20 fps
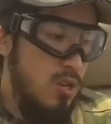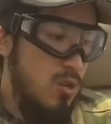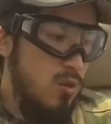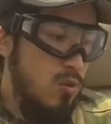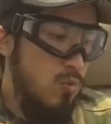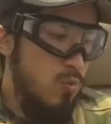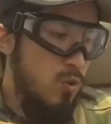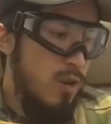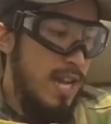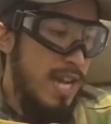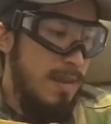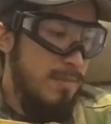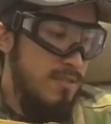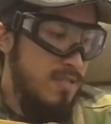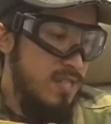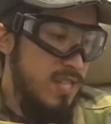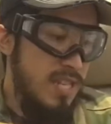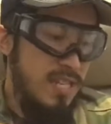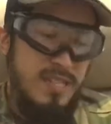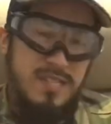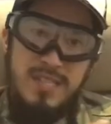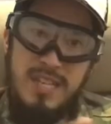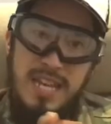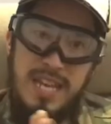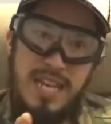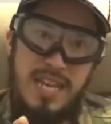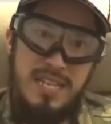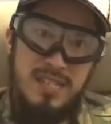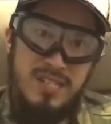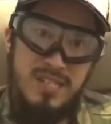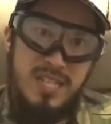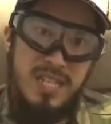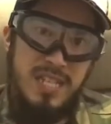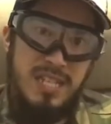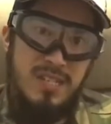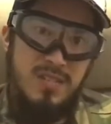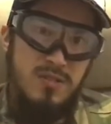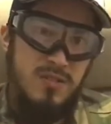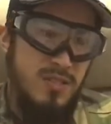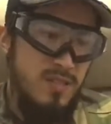What happens is, and Sneaky
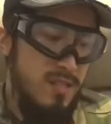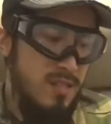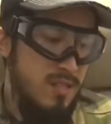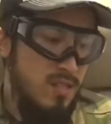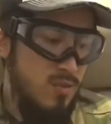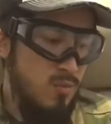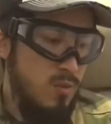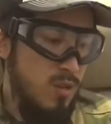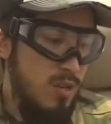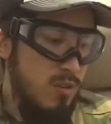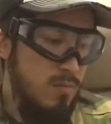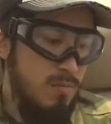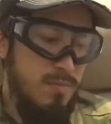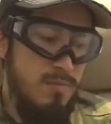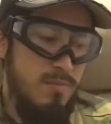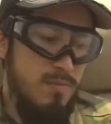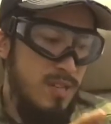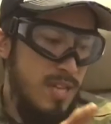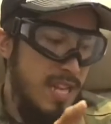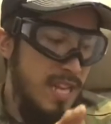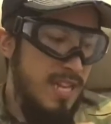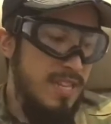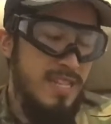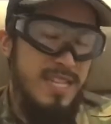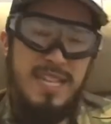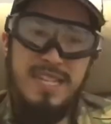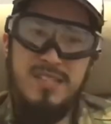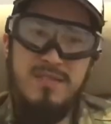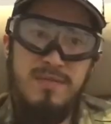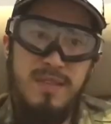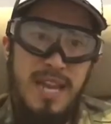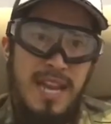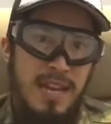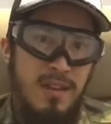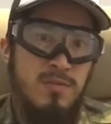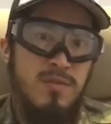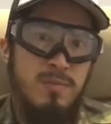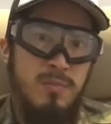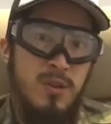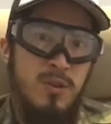noticed this as well, and again it's out of
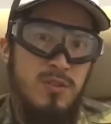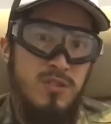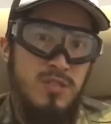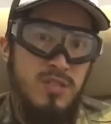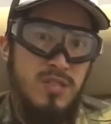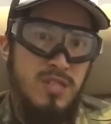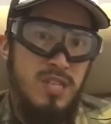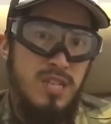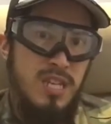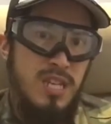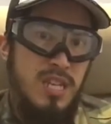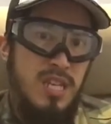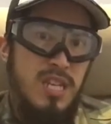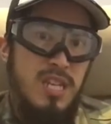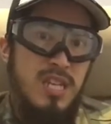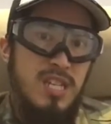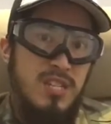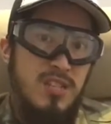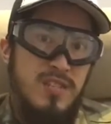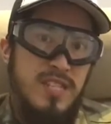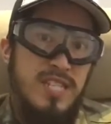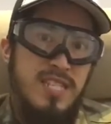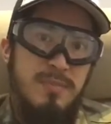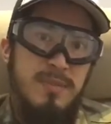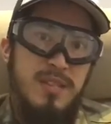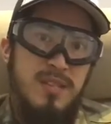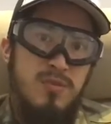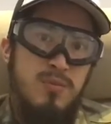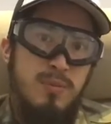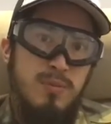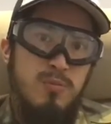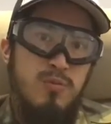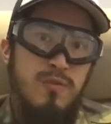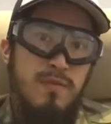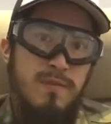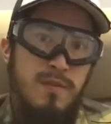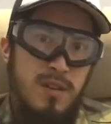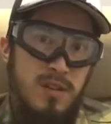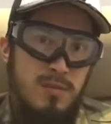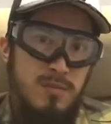the box, you need to be a little bit more
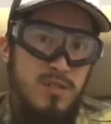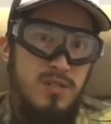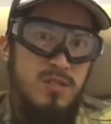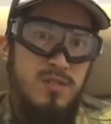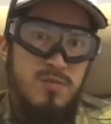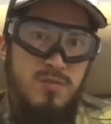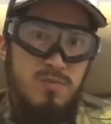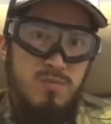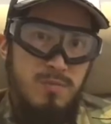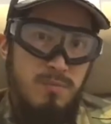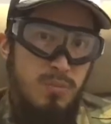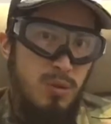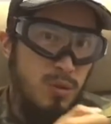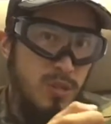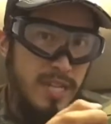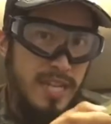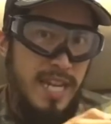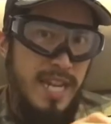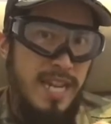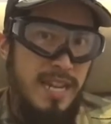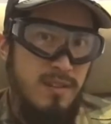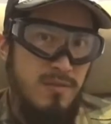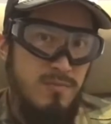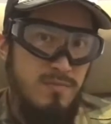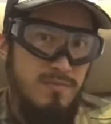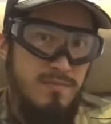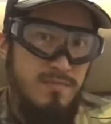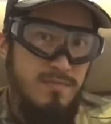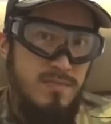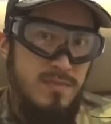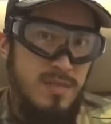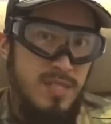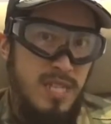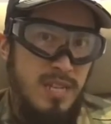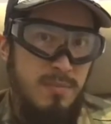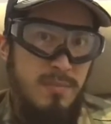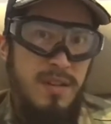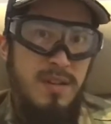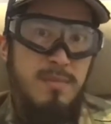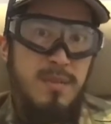firmer pulling it out. Now
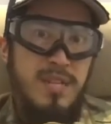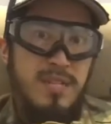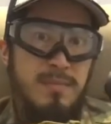bear in mind I'm